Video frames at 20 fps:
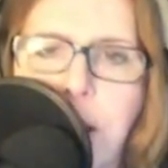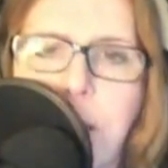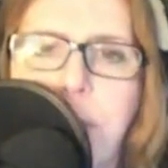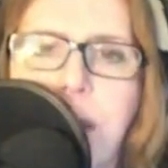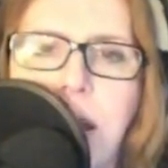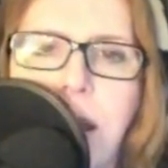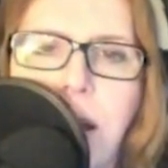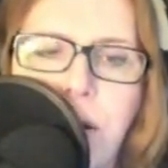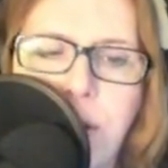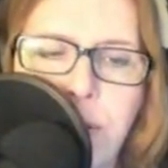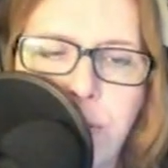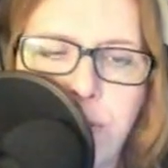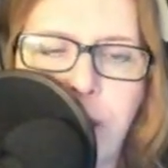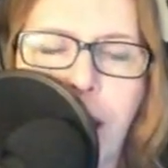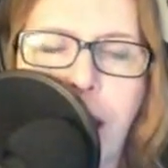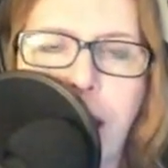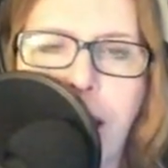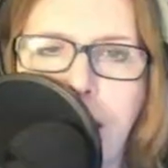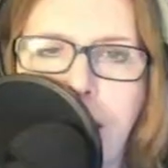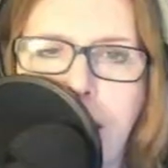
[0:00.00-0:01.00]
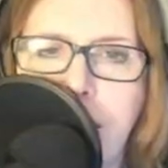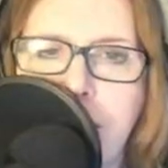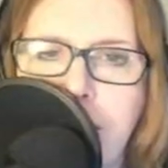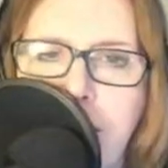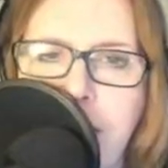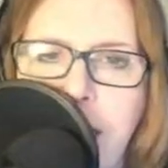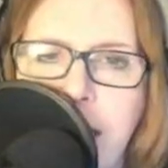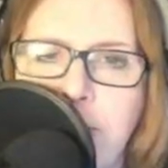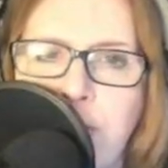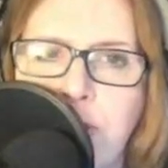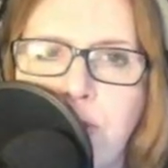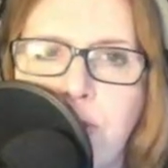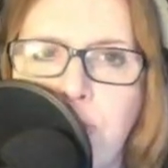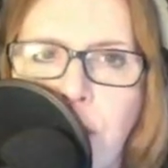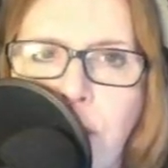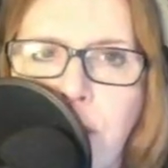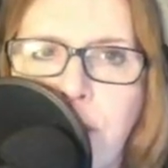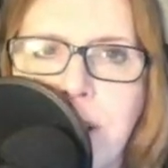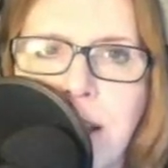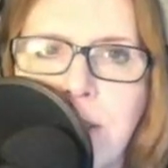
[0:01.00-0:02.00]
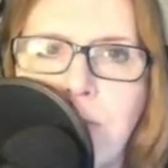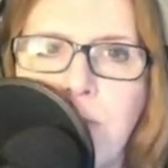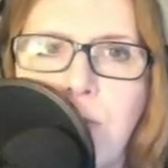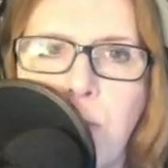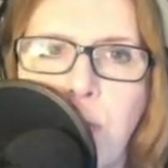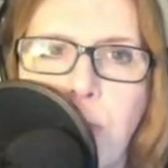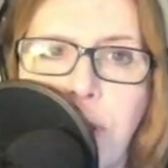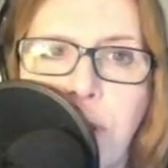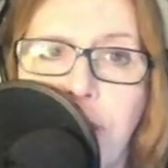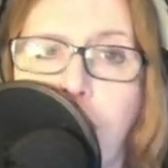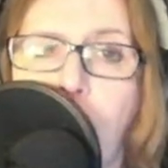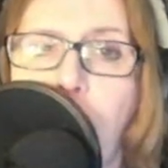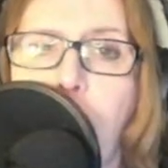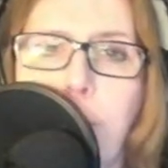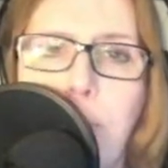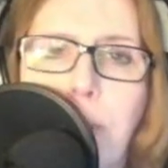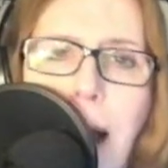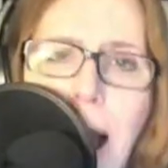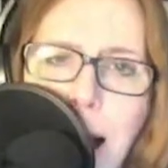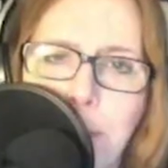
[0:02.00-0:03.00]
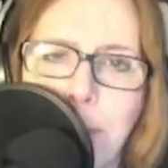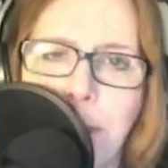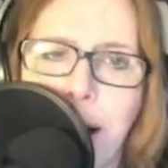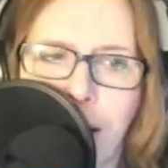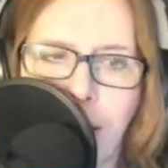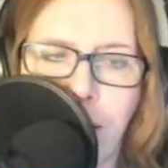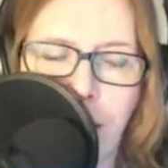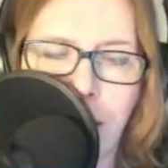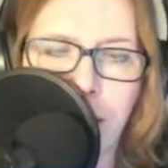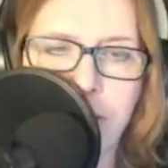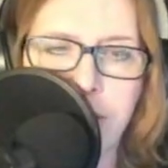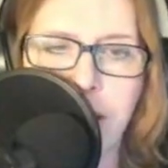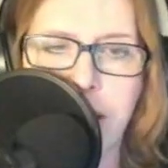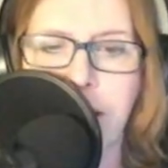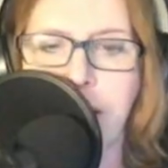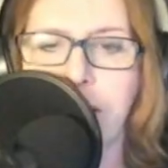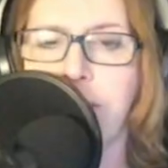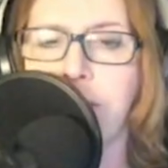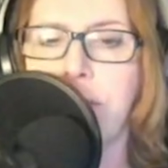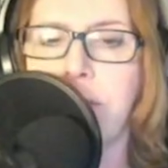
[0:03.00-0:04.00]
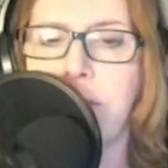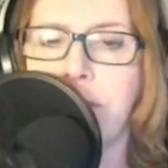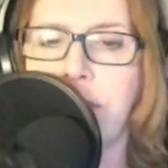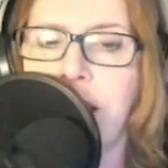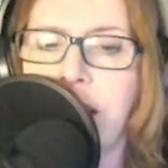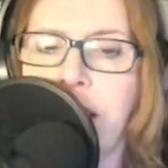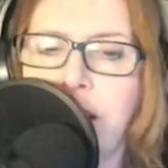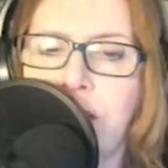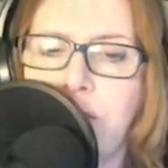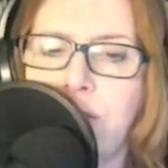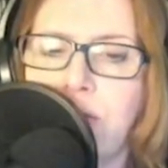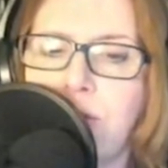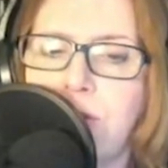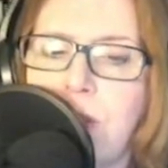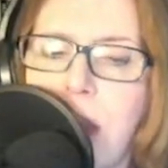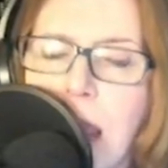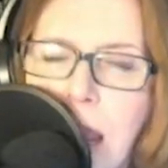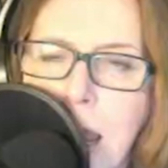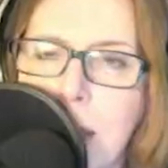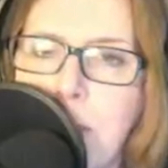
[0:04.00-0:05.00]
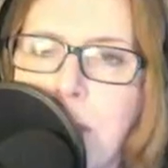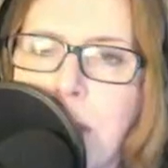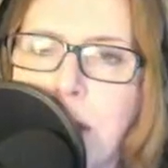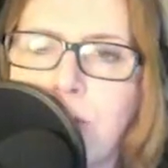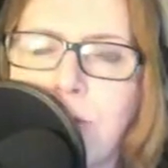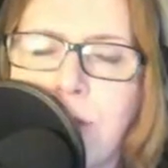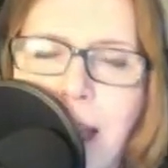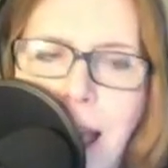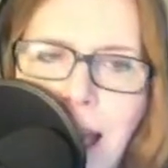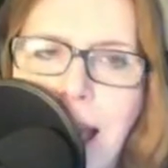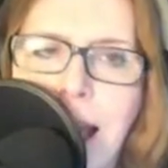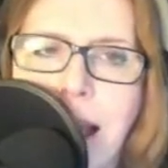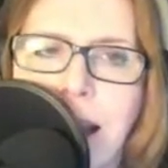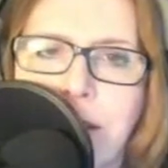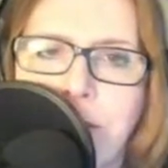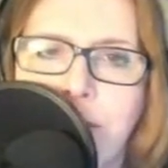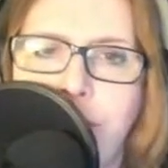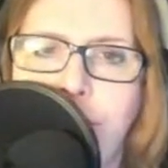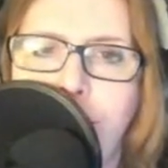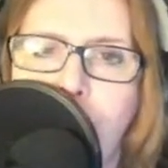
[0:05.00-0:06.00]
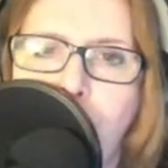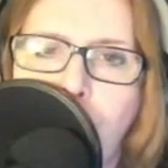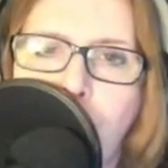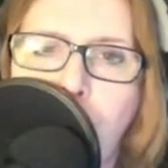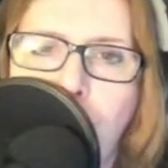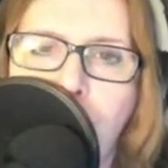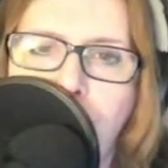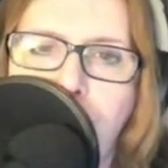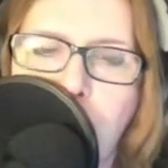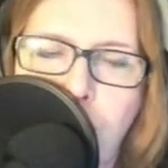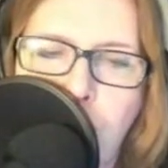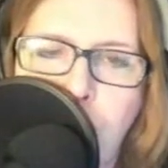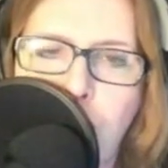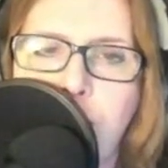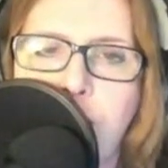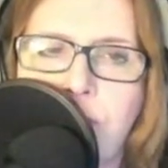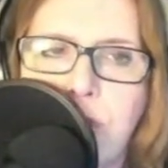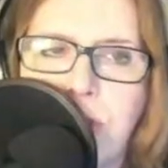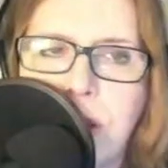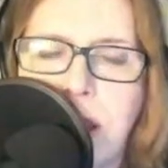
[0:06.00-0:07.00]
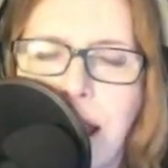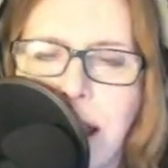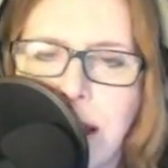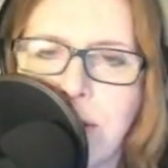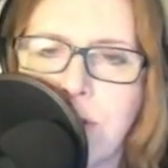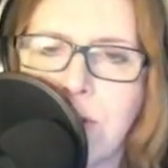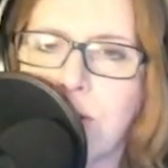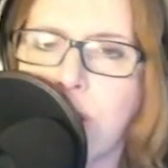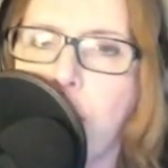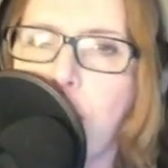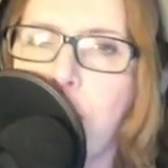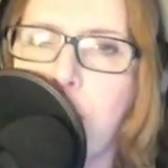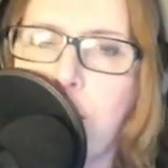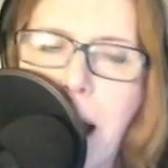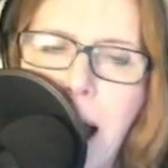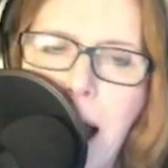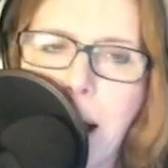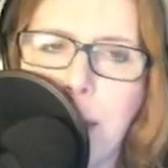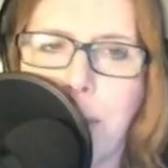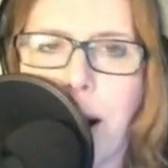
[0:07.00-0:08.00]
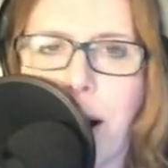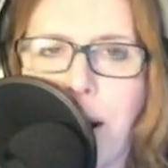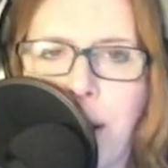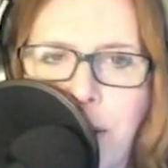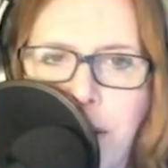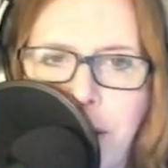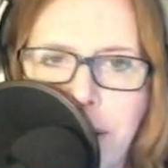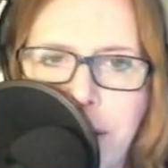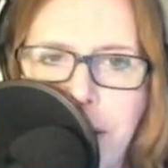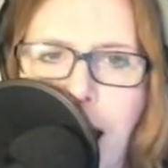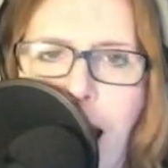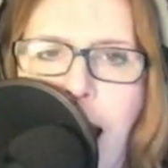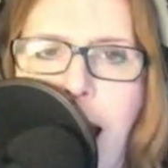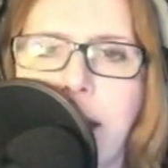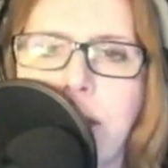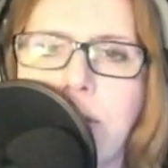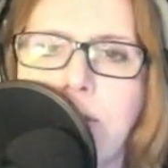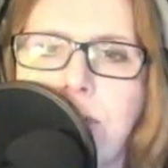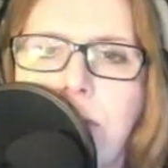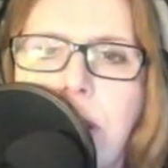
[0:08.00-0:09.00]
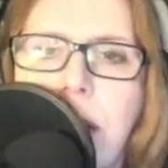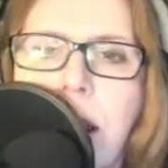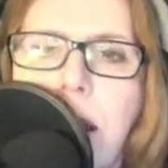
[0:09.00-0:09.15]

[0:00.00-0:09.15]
because it started with Obama. These same attacks were used against Obama as